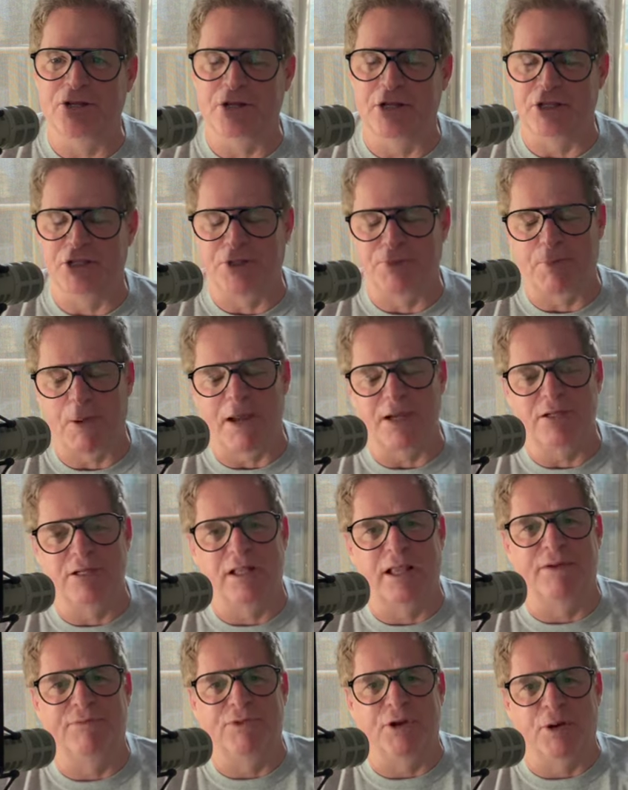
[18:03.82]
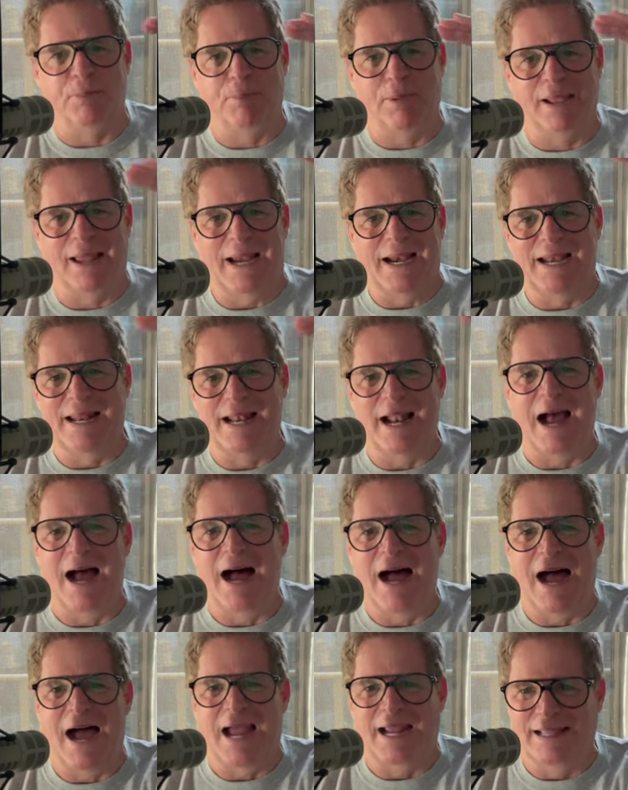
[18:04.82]
especially if you're playing at a
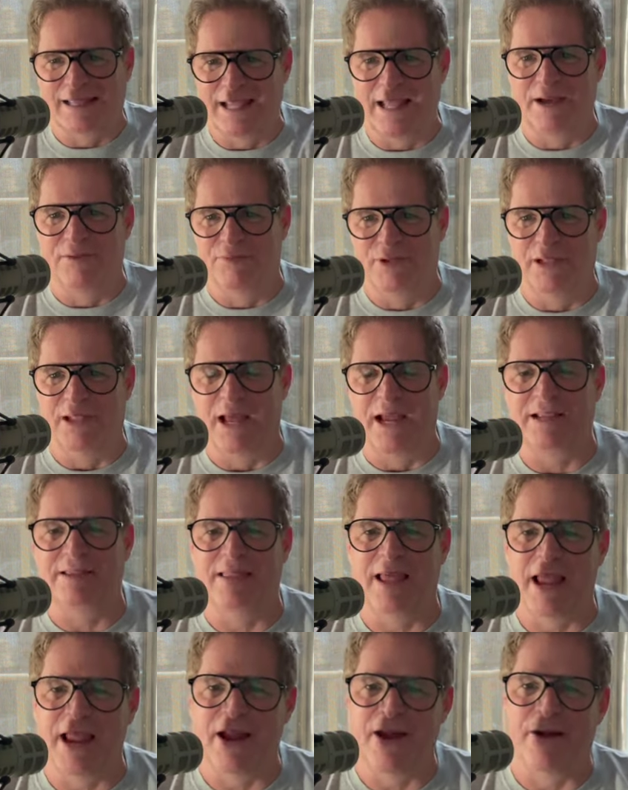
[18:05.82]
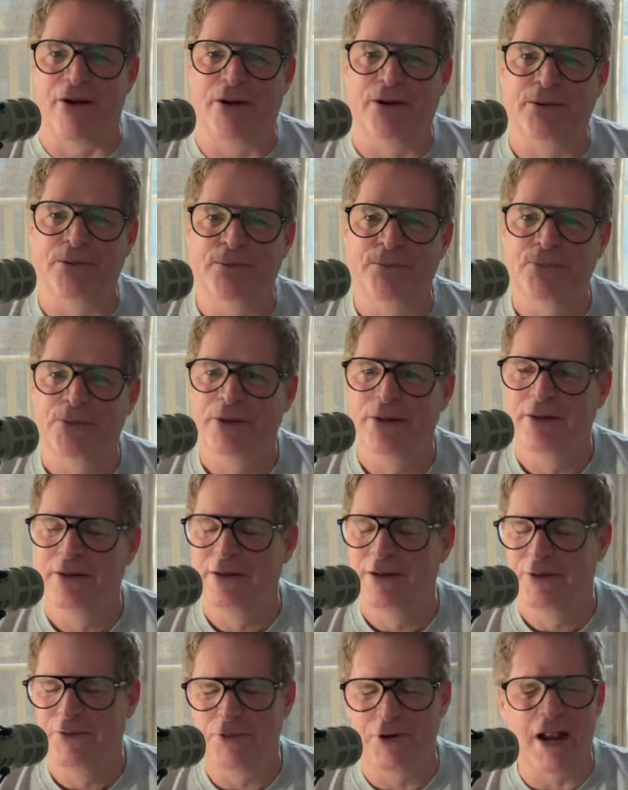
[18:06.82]
high level like they are.
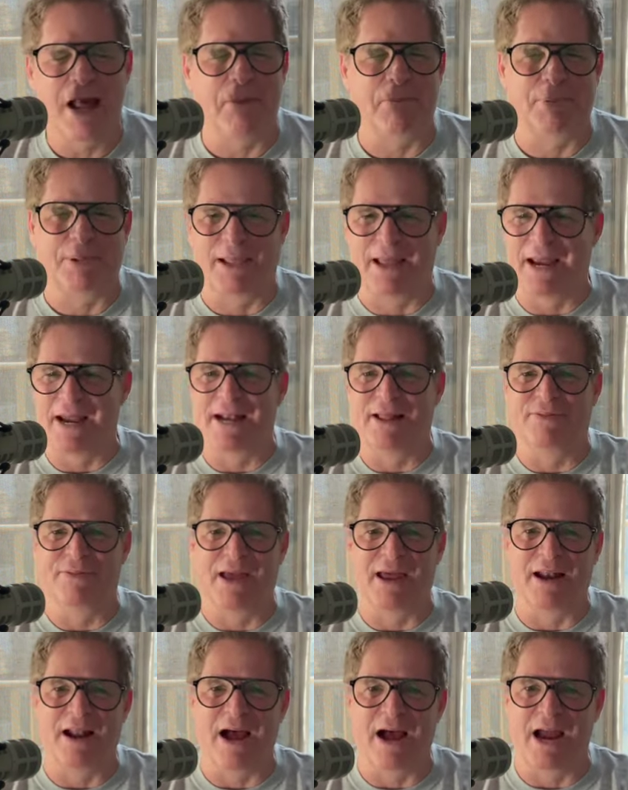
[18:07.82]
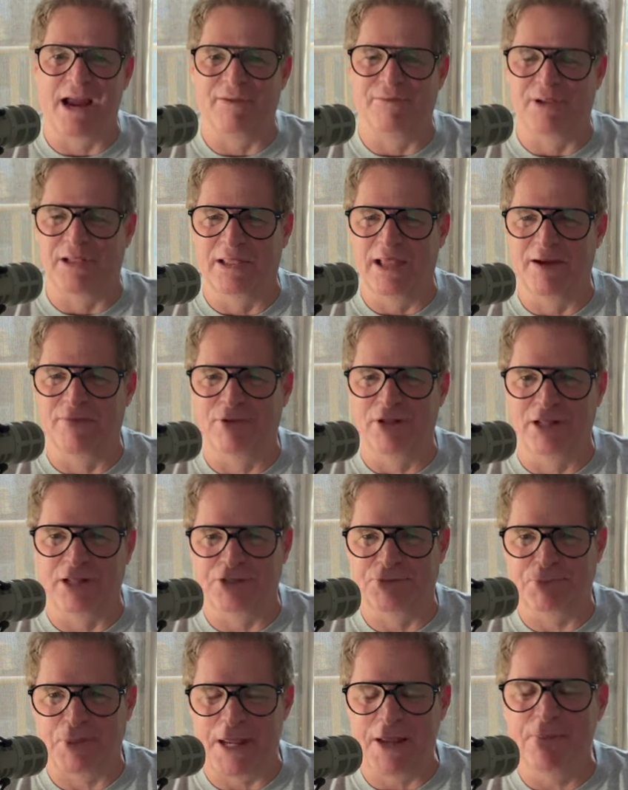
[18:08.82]
We're not playing at that high of a level
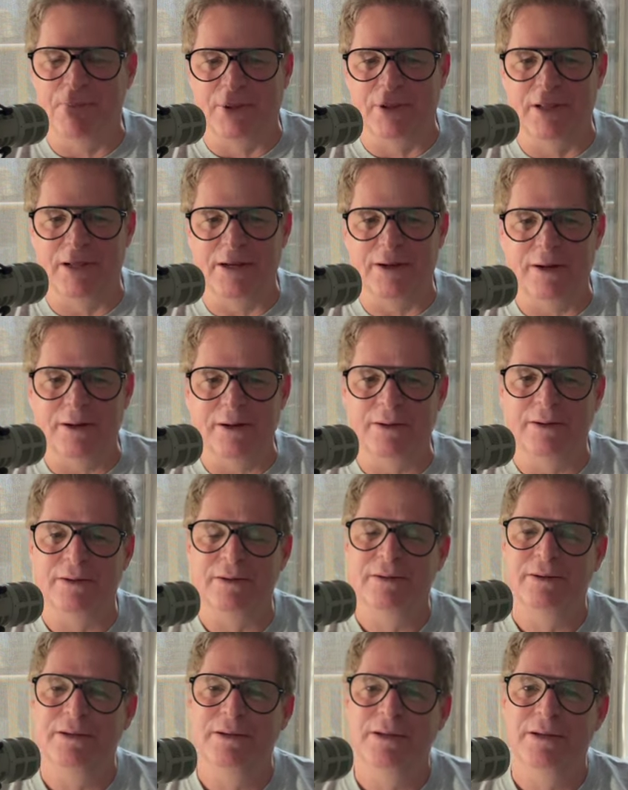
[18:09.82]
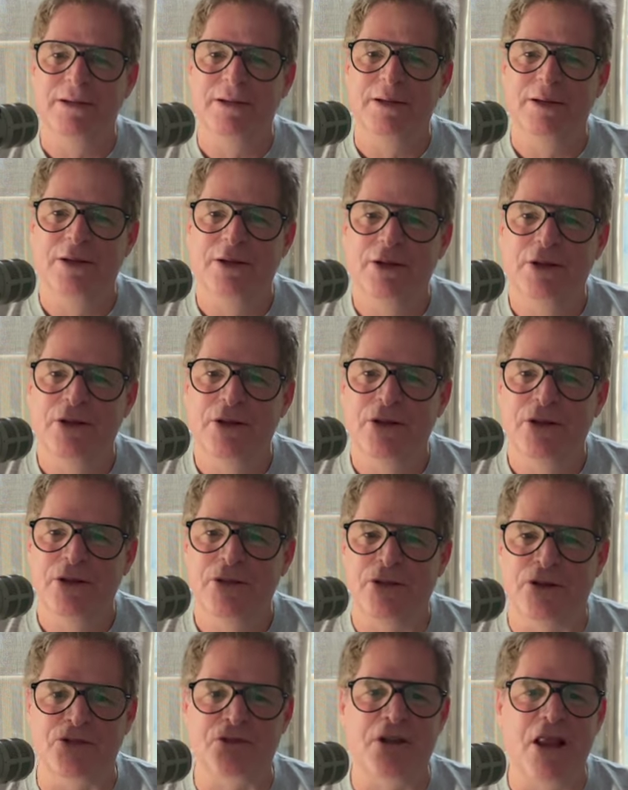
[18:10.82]
as people here.
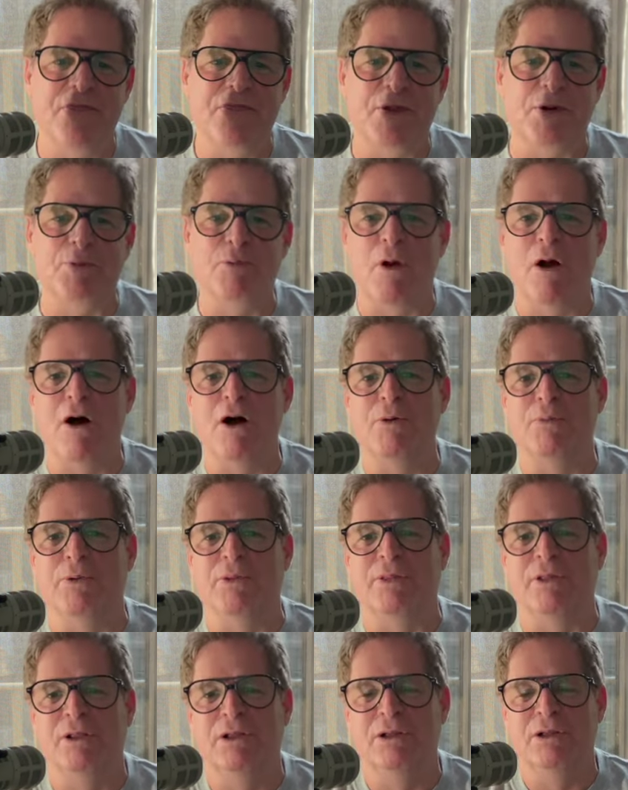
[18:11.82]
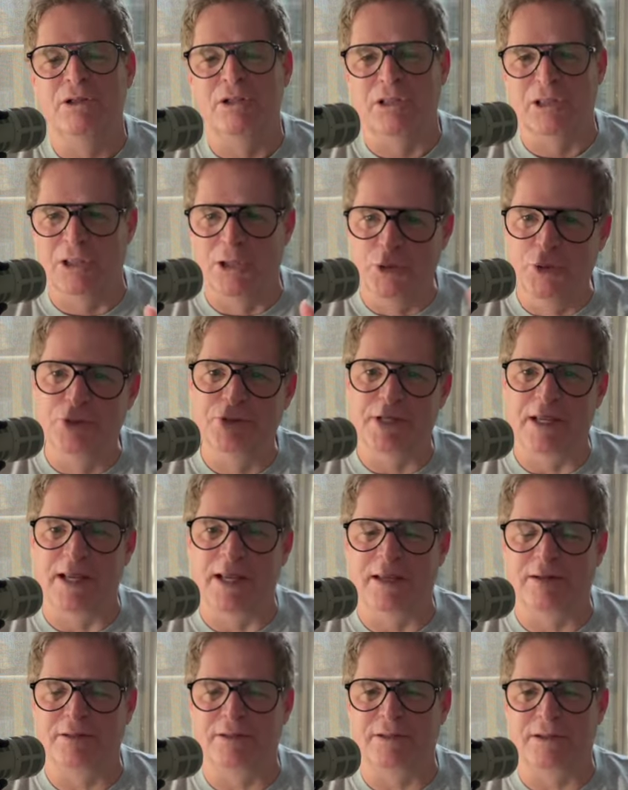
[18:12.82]
There's nothing wrong with losing
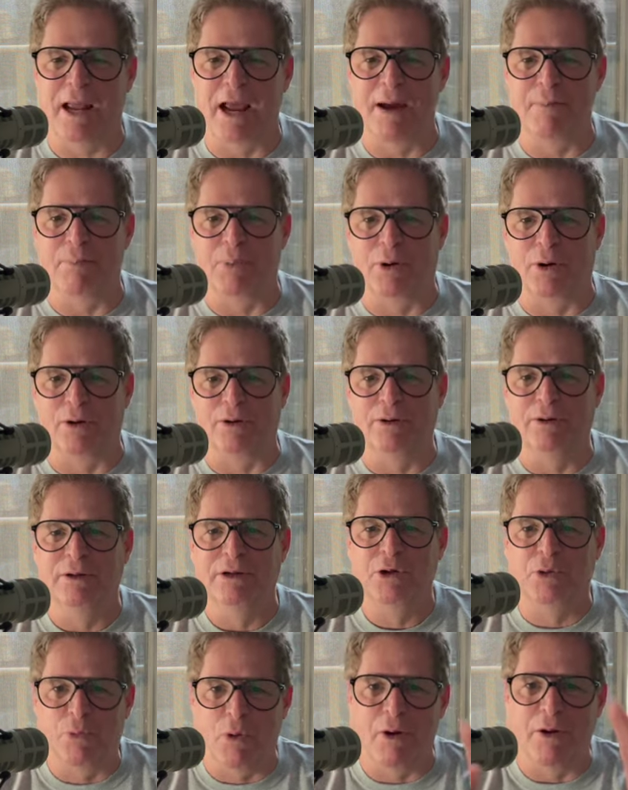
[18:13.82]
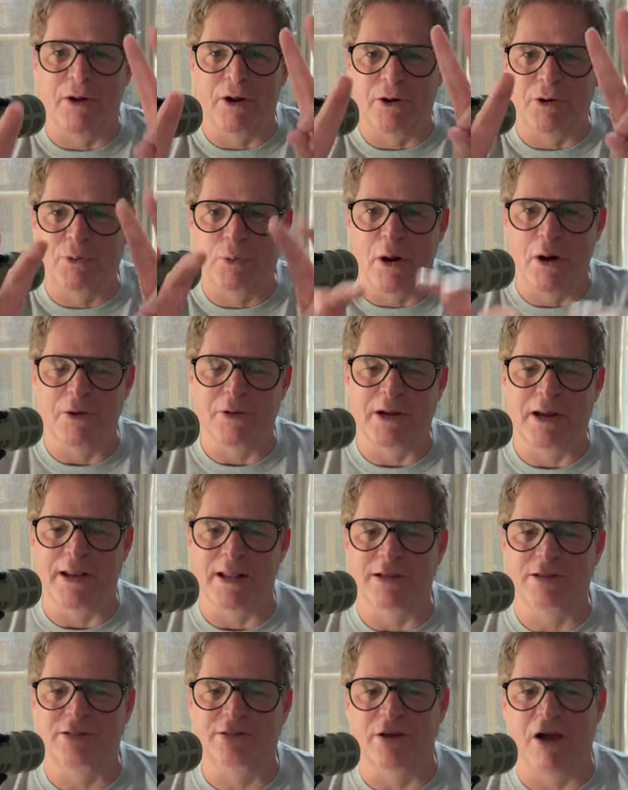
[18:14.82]
a step or quote unquote
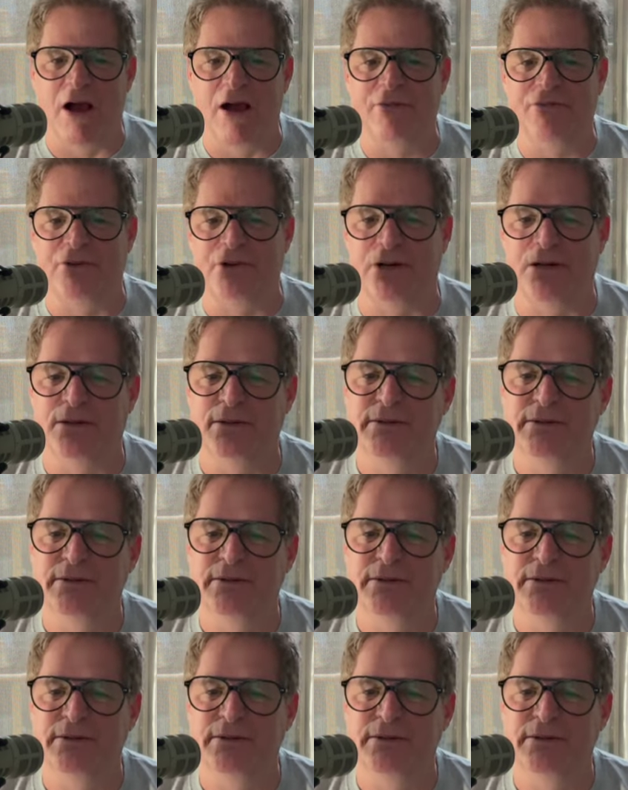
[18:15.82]
getting softer.